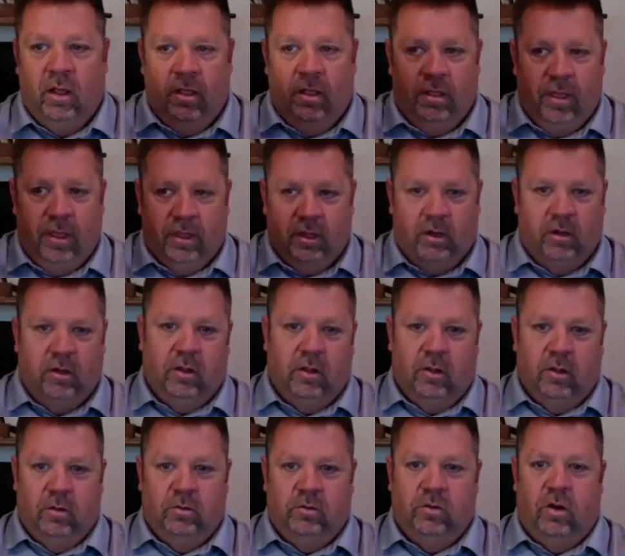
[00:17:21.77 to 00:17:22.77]
They can
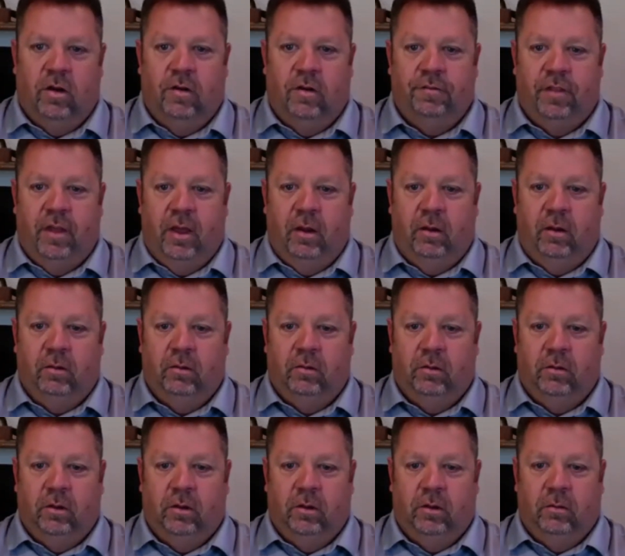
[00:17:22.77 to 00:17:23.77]
close off that
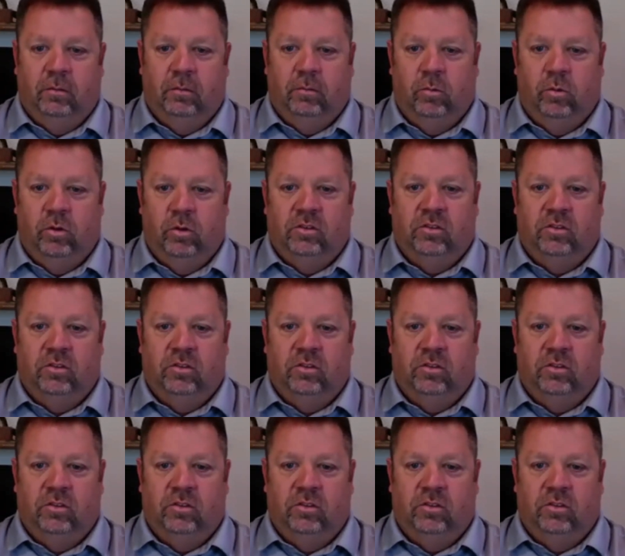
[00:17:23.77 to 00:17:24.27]
one